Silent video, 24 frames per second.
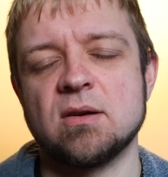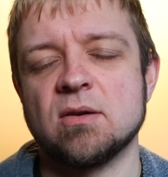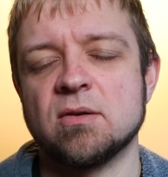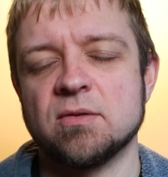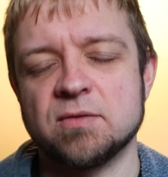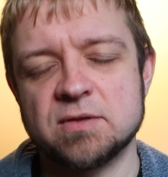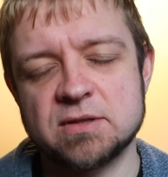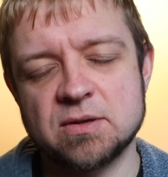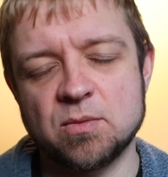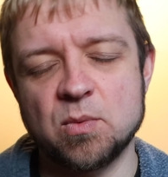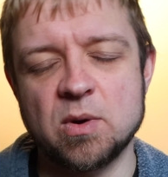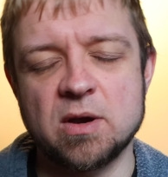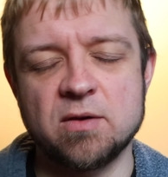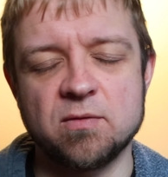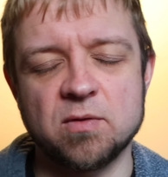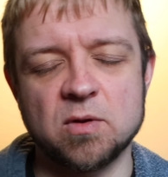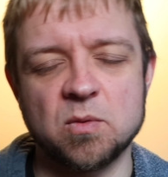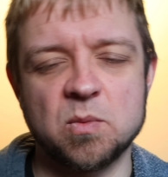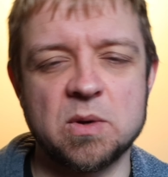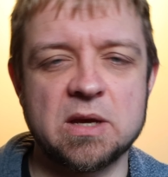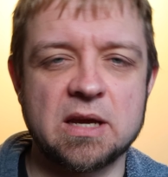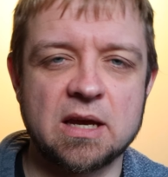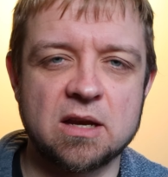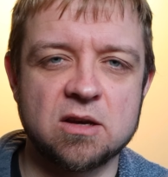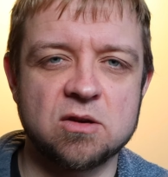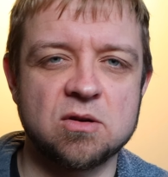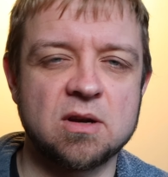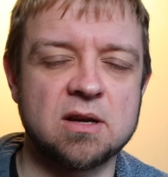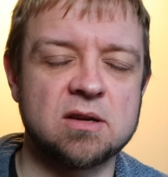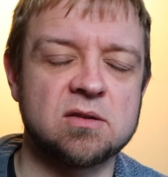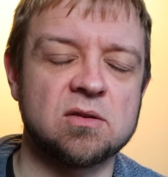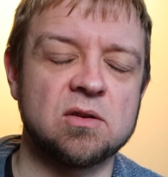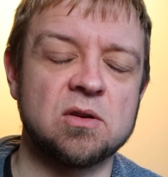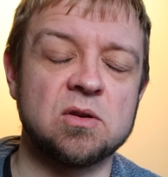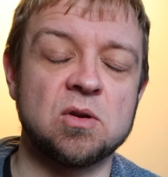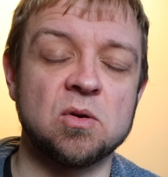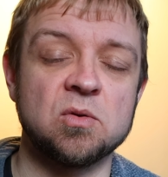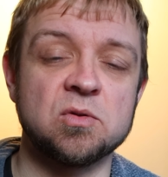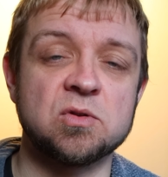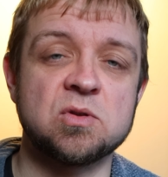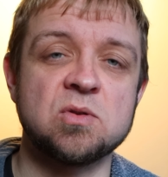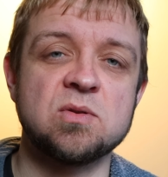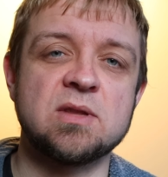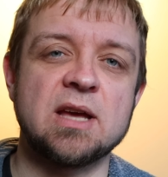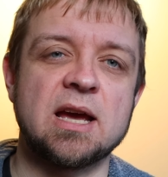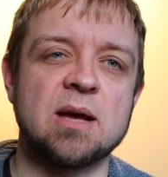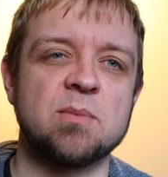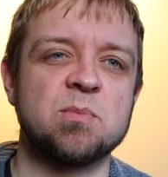and you know, if it's away for the weekend, you necessarily don't
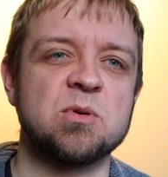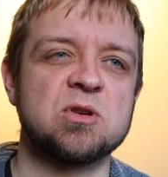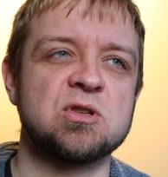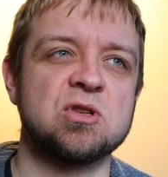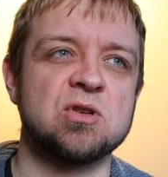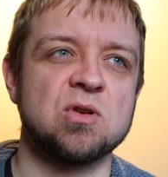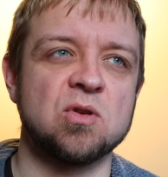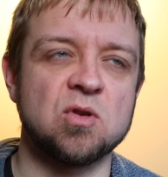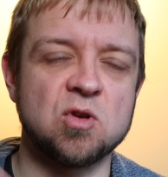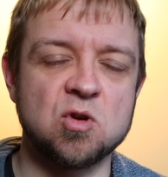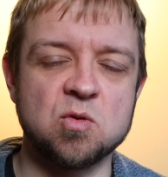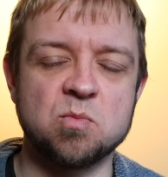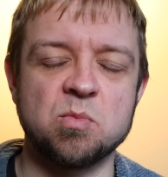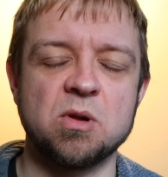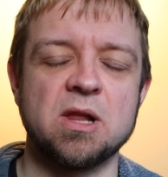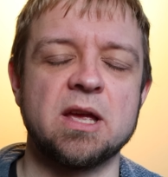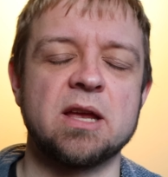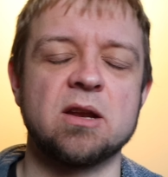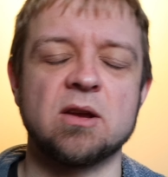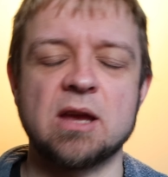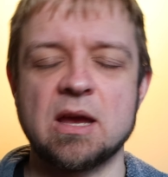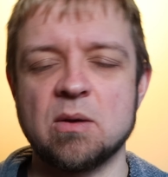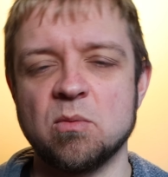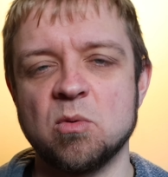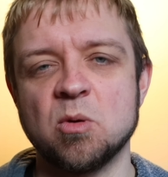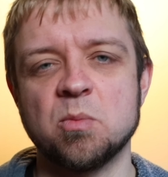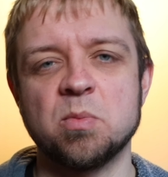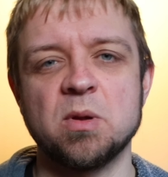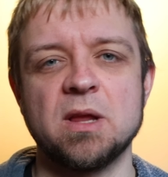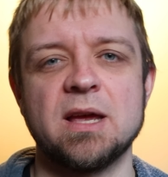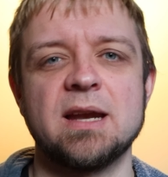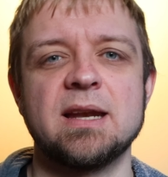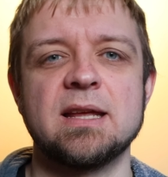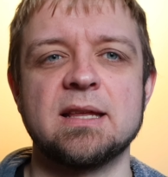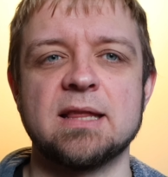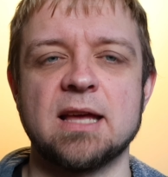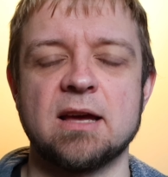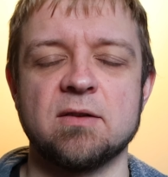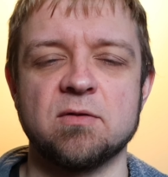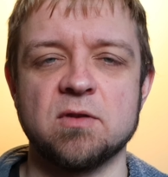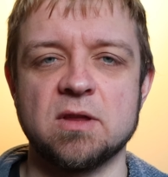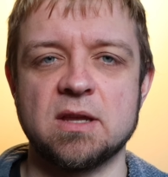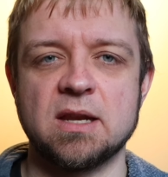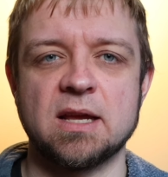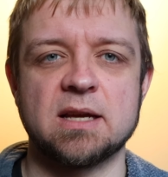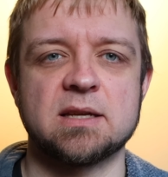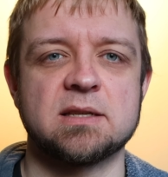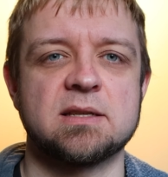do that, but you know, you plan, okay, we're planning that
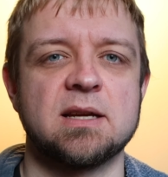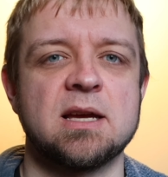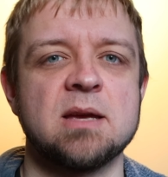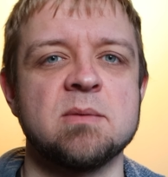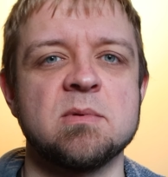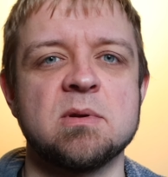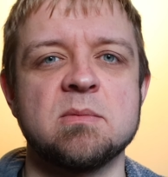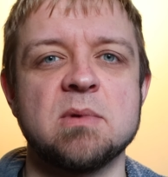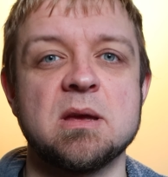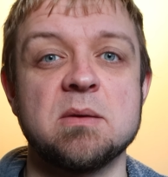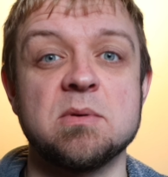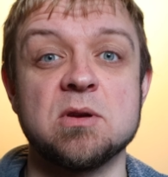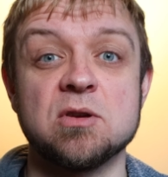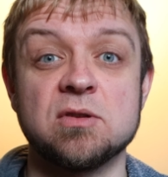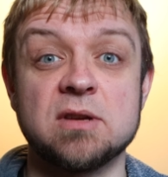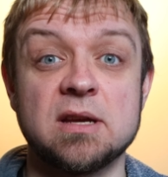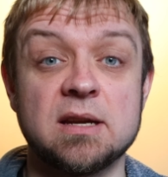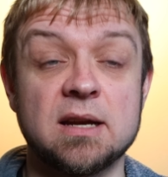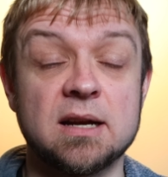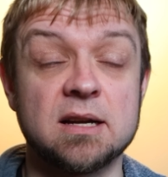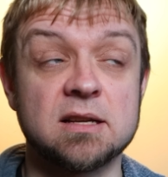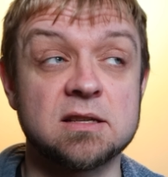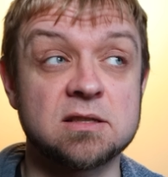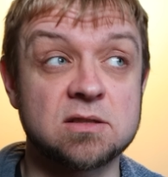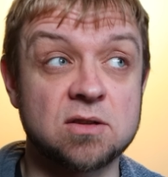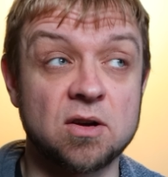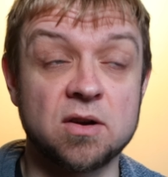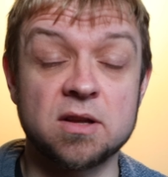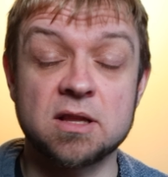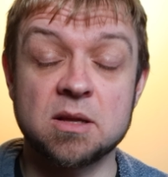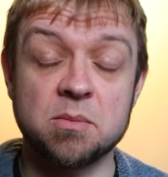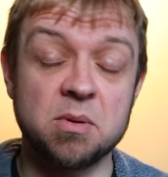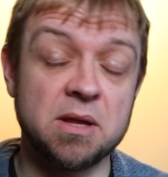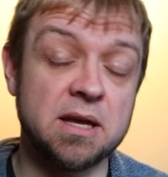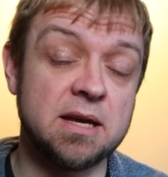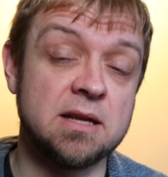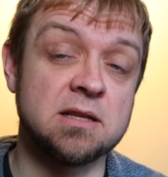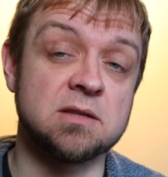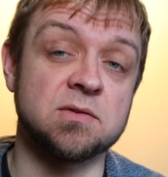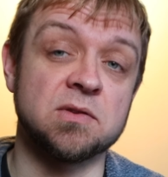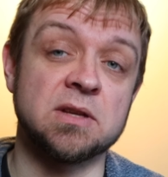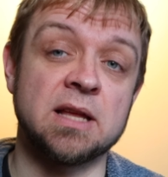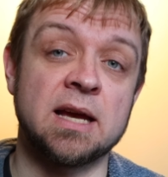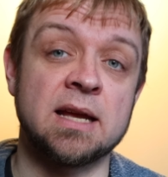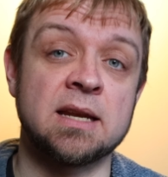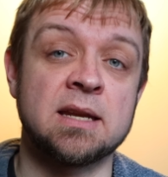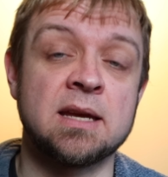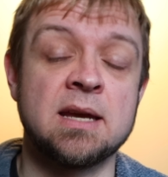for the next time. And maybe your date night is starting the plans
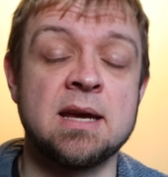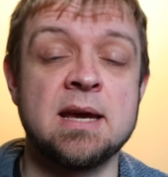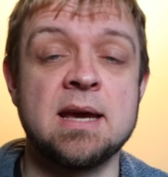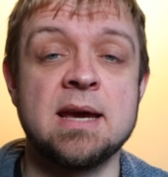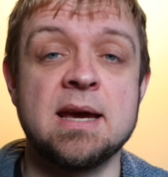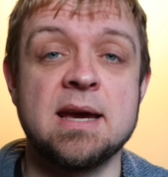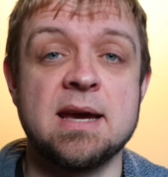for that.